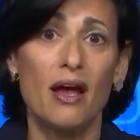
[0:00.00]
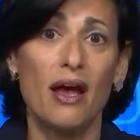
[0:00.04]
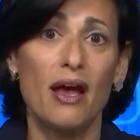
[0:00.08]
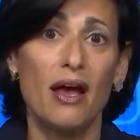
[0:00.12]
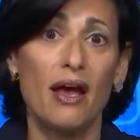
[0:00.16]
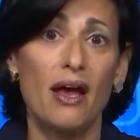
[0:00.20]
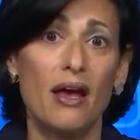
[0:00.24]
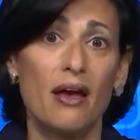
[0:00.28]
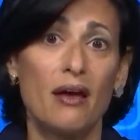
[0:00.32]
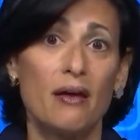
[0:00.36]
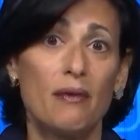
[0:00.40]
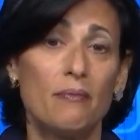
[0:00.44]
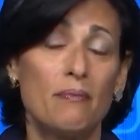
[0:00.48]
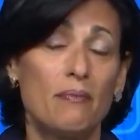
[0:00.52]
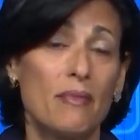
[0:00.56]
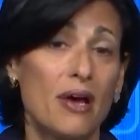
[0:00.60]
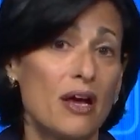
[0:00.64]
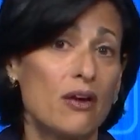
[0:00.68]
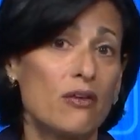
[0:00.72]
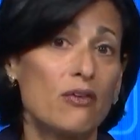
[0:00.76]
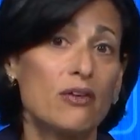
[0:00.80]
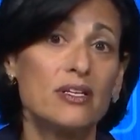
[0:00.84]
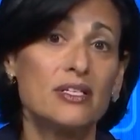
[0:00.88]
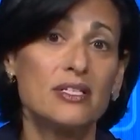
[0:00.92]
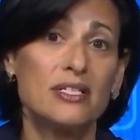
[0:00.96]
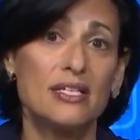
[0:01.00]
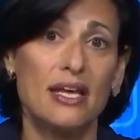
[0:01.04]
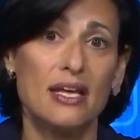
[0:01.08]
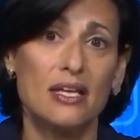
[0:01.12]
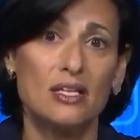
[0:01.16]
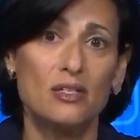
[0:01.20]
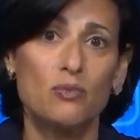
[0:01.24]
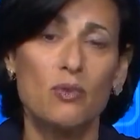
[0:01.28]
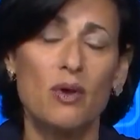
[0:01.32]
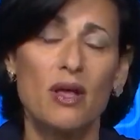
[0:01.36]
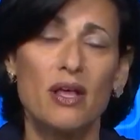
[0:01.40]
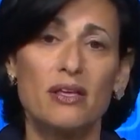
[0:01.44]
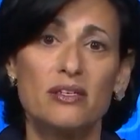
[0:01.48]
migrants as
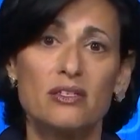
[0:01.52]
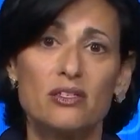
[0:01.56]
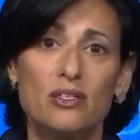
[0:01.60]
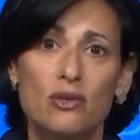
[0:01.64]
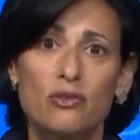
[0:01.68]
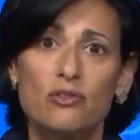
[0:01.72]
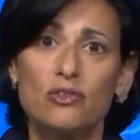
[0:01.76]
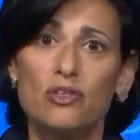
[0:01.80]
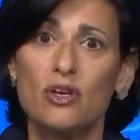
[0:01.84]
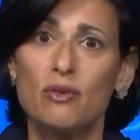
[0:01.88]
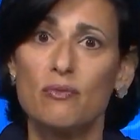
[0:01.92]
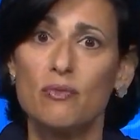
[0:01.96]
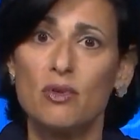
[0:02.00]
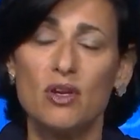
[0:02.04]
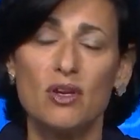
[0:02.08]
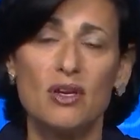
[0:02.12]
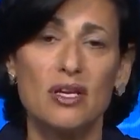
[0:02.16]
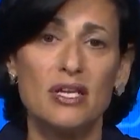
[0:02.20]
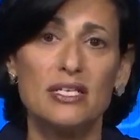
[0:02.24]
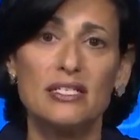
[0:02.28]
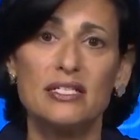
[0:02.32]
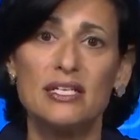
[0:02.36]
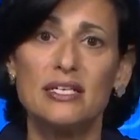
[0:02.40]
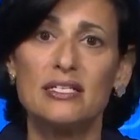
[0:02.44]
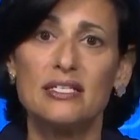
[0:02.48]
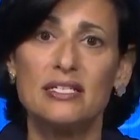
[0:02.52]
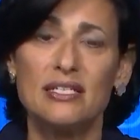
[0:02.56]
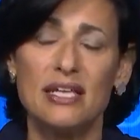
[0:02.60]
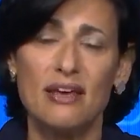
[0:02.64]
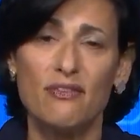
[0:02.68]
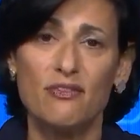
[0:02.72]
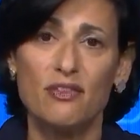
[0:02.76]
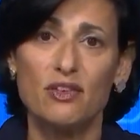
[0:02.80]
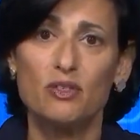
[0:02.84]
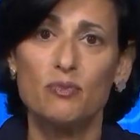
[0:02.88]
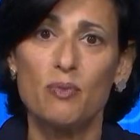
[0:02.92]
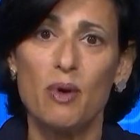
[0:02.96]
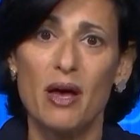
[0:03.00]
well as those communities as safe
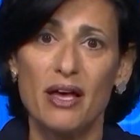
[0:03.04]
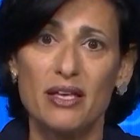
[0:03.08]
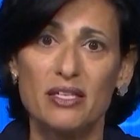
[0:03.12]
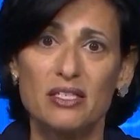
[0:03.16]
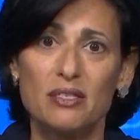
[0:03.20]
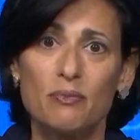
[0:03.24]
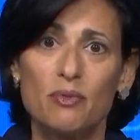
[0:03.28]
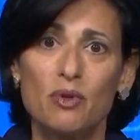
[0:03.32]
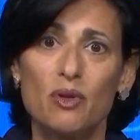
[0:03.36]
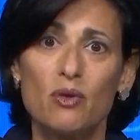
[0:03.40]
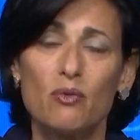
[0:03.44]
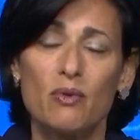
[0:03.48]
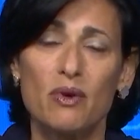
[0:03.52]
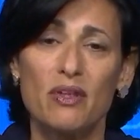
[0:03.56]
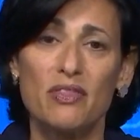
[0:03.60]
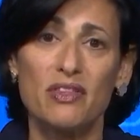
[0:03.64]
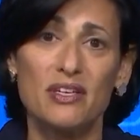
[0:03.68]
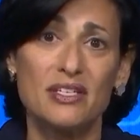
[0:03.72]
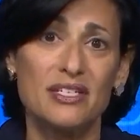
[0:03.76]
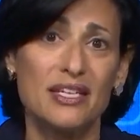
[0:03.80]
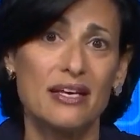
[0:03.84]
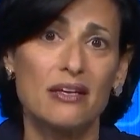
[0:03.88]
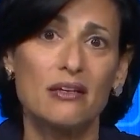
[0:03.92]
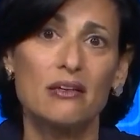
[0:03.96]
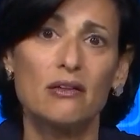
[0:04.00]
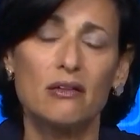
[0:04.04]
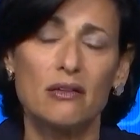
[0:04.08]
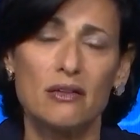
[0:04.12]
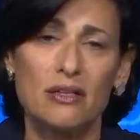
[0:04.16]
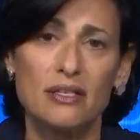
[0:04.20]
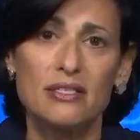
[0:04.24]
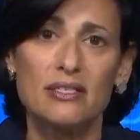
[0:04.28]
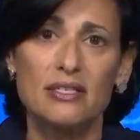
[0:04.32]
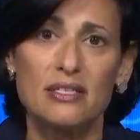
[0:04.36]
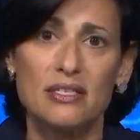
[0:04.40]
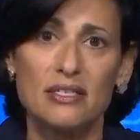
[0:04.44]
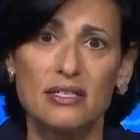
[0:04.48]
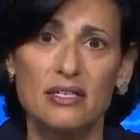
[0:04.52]
as possible with the technical
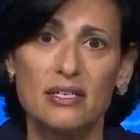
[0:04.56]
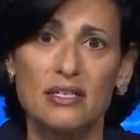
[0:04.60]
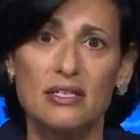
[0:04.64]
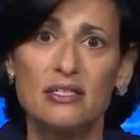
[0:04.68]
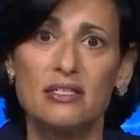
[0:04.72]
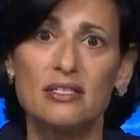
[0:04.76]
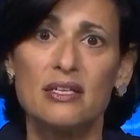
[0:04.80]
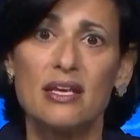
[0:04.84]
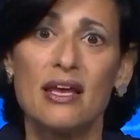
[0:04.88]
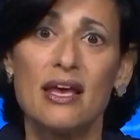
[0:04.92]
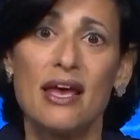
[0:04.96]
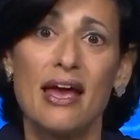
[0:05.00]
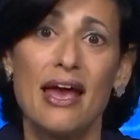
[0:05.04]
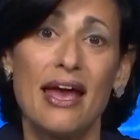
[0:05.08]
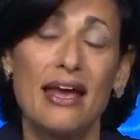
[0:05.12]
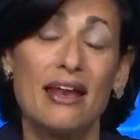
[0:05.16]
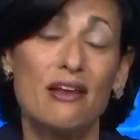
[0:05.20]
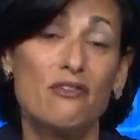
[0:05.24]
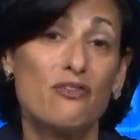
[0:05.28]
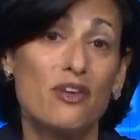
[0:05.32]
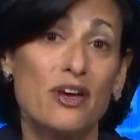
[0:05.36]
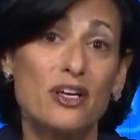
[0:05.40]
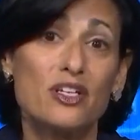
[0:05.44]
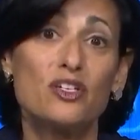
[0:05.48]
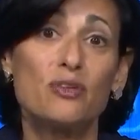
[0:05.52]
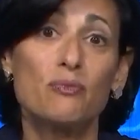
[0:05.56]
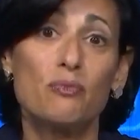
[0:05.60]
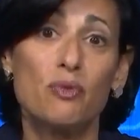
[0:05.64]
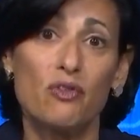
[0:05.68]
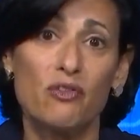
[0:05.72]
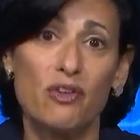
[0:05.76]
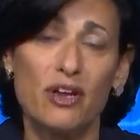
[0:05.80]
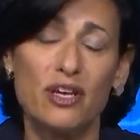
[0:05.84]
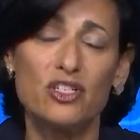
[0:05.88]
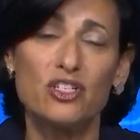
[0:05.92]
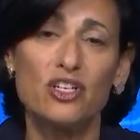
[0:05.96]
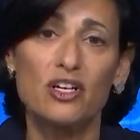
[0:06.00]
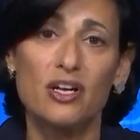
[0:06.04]
assistance and infection
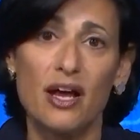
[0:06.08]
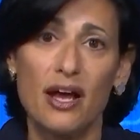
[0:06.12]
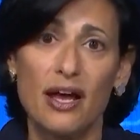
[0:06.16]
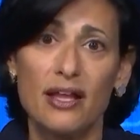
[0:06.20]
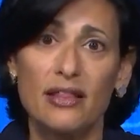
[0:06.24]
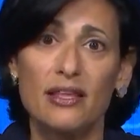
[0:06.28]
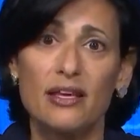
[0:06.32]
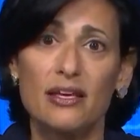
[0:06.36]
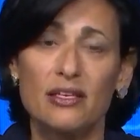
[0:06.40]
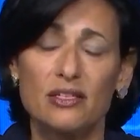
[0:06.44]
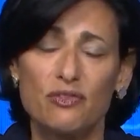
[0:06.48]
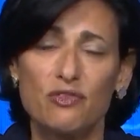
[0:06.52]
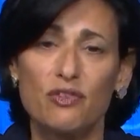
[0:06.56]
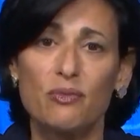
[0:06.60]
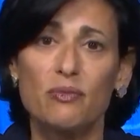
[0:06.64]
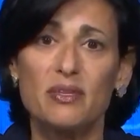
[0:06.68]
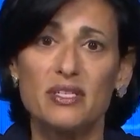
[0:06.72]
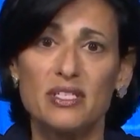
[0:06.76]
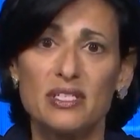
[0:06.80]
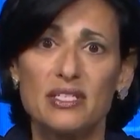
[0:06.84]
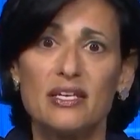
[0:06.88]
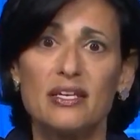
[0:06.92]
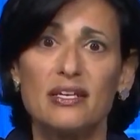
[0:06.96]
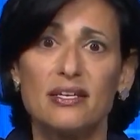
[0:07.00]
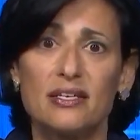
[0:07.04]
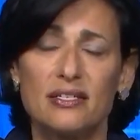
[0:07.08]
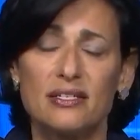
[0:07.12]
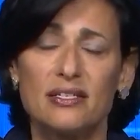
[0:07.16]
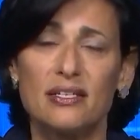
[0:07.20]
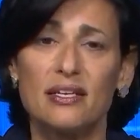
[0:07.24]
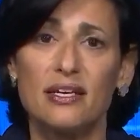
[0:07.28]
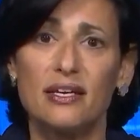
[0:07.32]
prevention guidelines from the CDC.